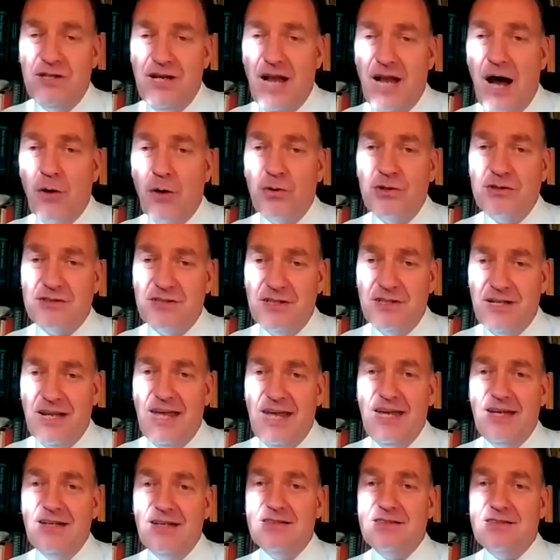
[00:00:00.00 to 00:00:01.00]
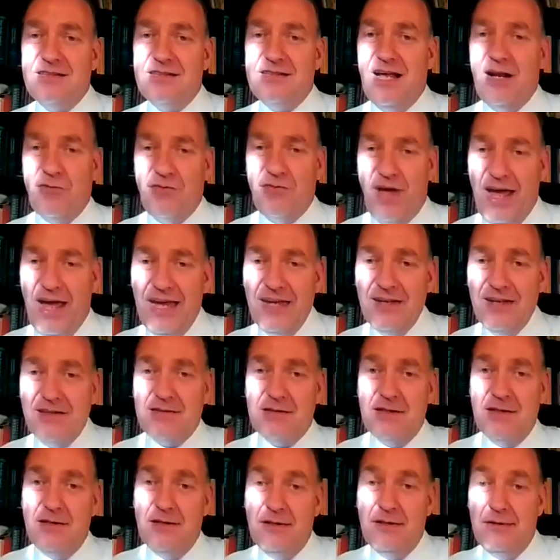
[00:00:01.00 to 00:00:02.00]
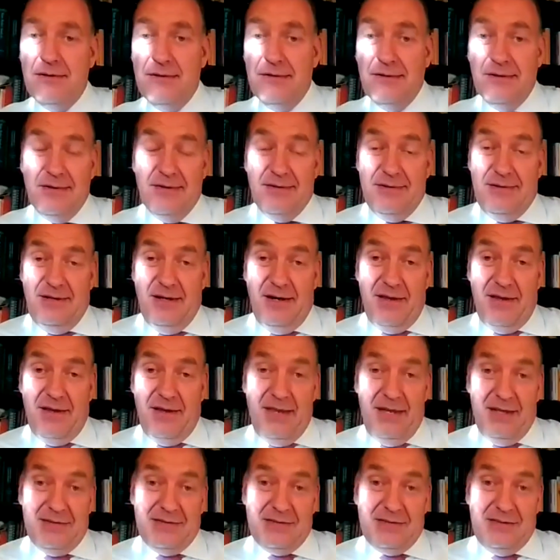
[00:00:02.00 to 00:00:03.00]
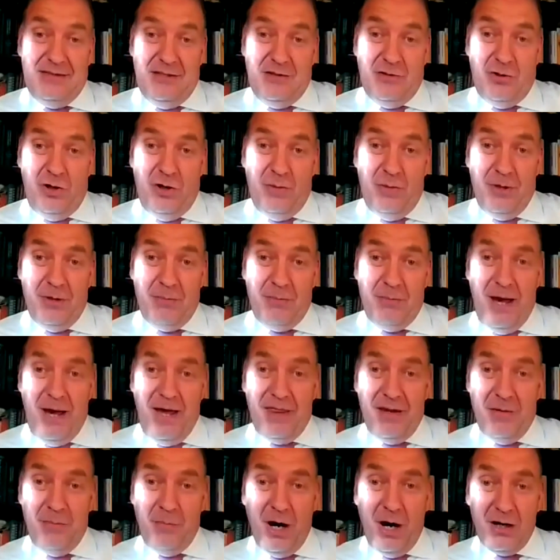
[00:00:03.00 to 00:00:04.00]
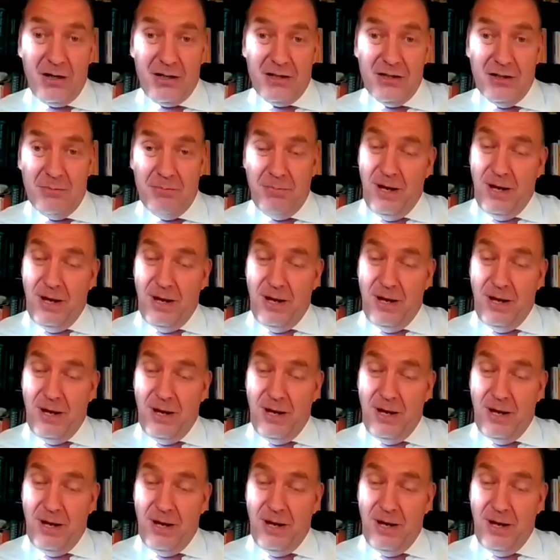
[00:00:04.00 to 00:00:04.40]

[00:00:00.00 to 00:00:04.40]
hours a day instead of 8, yeah, that's determined by the market,